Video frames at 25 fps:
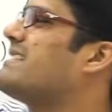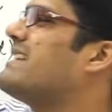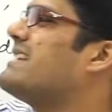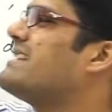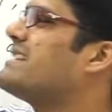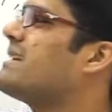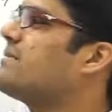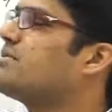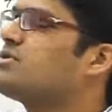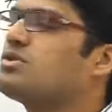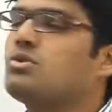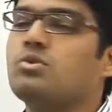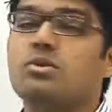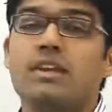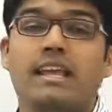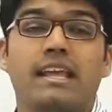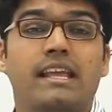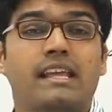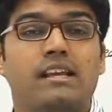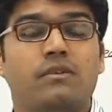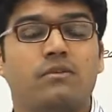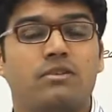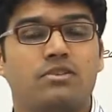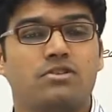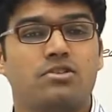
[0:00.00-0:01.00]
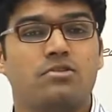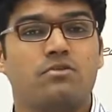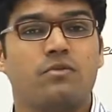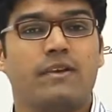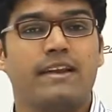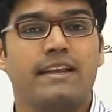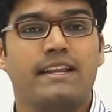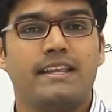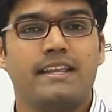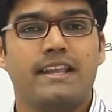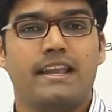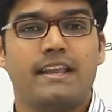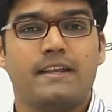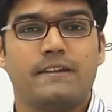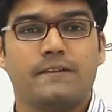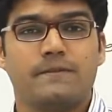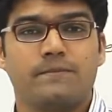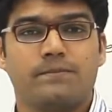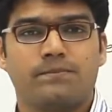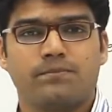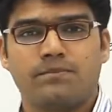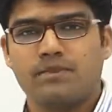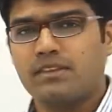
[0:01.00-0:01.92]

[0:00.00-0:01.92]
Let's substitute A equals to 28.